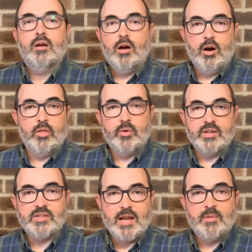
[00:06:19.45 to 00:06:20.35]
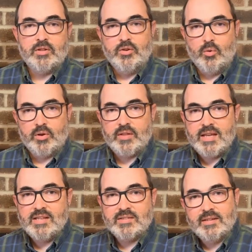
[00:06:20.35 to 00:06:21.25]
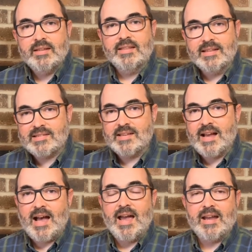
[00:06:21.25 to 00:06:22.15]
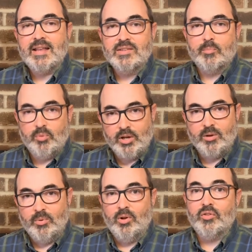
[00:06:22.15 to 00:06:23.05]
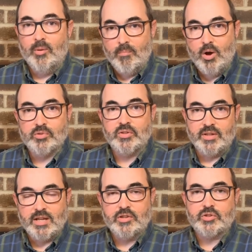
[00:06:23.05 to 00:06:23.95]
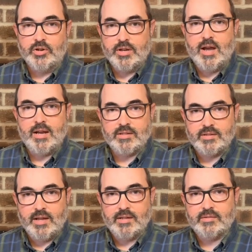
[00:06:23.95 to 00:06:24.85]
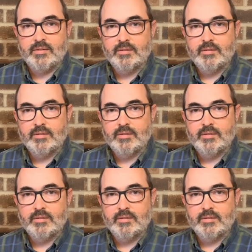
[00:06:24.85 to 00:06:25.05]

Although it is aimed at the Northeast, this guide is applicable to most of the Eastern United States.